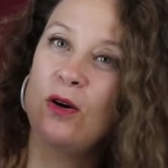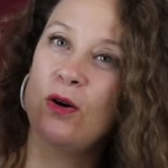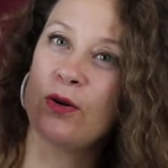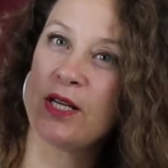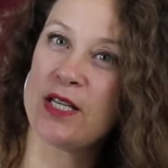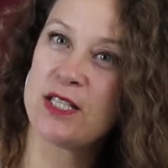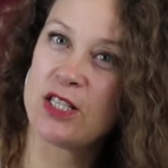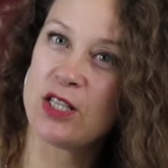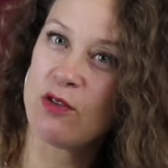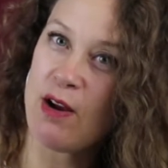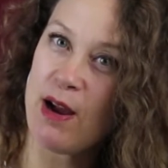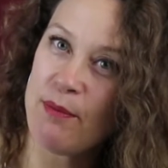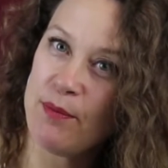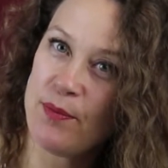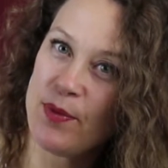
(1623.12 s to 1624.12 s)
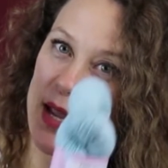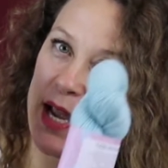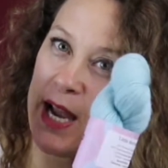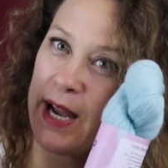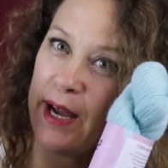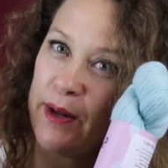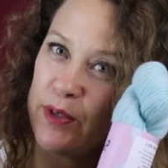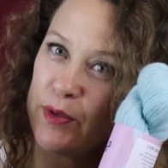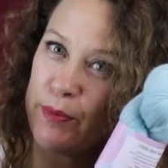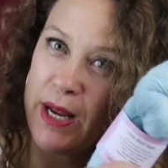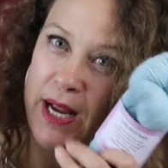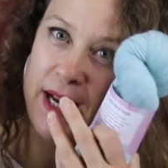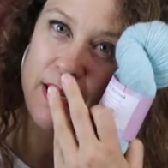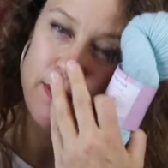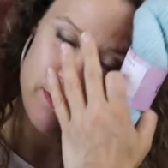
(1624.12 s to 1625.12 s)
on Instagram and
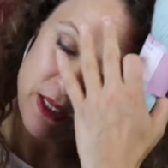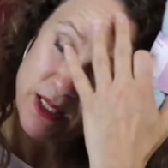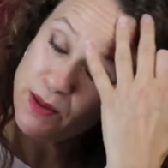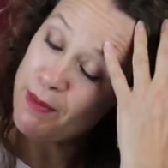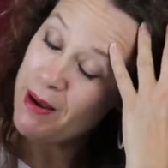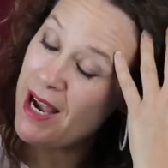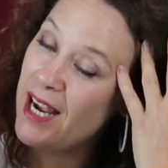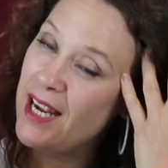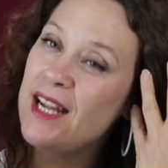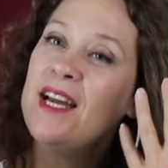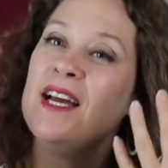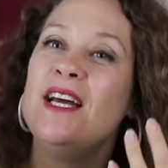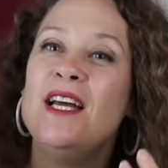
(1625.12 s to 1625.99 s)
me, Mezza May.